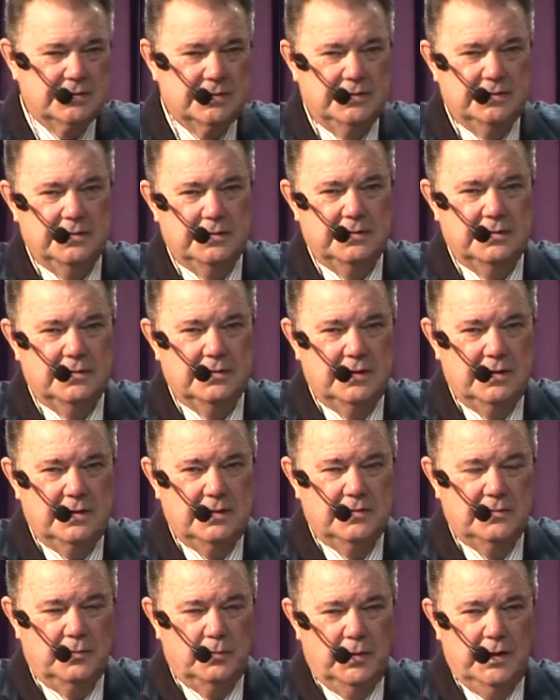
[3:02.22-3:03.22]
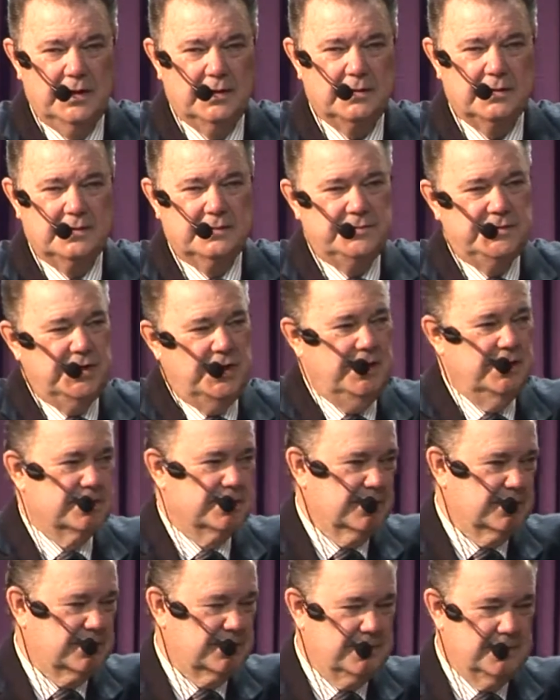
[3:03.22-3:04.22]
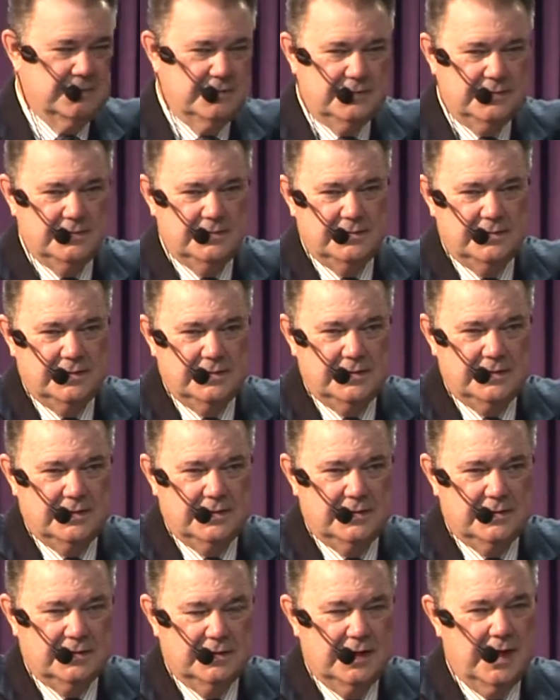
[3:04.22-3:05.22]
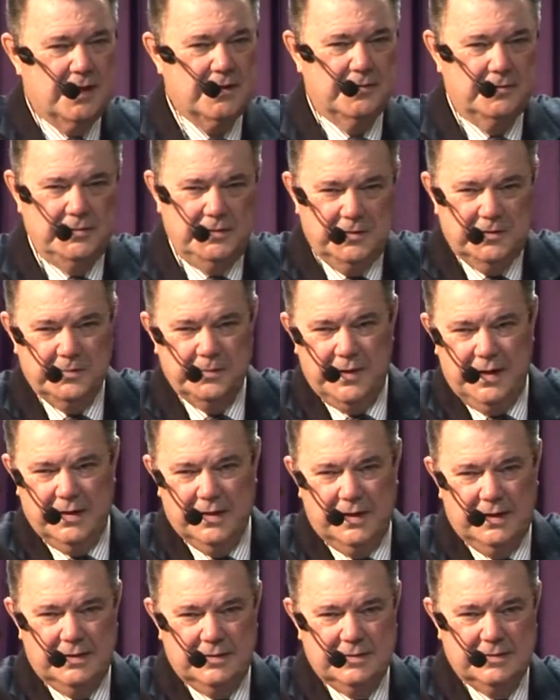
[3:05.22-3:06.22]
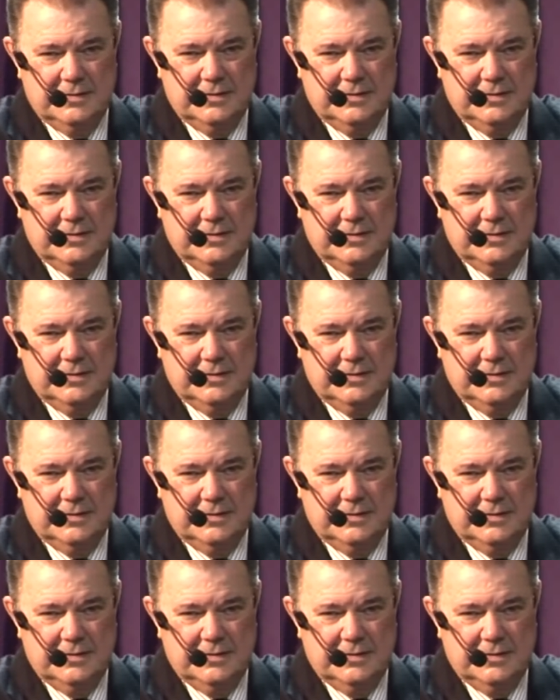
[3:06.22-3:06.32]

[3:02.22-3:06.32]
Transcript: to the will of Jesus, not on your merit.